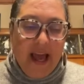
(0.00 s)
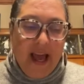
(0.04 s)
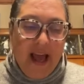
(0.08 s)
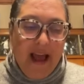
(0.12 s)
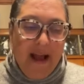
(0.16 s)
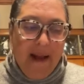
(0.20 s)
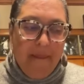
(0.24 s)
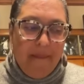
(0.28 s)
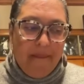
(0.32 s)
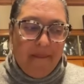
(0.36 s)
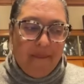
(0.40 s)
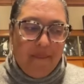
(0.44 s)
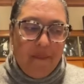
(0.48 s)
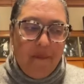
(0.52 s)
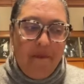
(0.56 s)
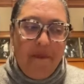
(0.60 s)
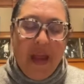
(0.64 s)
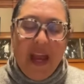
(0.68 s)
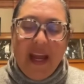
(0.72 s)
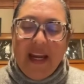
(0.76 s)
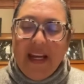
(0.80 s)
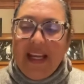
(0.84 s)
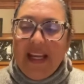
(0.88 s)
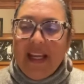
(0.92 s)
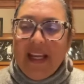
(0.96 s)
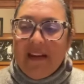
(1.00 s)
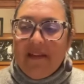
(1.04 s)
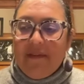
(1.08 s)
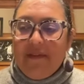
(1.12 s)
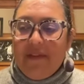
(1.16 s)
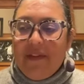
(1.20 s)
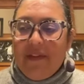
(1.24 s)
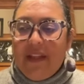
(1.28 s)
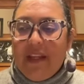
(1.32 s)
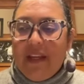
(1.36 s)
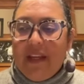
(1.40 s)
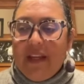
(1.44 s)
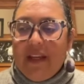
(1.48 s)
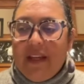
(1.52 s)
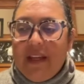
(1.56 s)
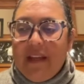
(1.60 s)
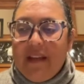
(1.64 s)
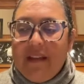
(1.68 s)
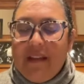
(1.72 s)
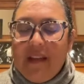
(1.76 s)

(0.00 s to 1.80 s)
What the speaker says: many of the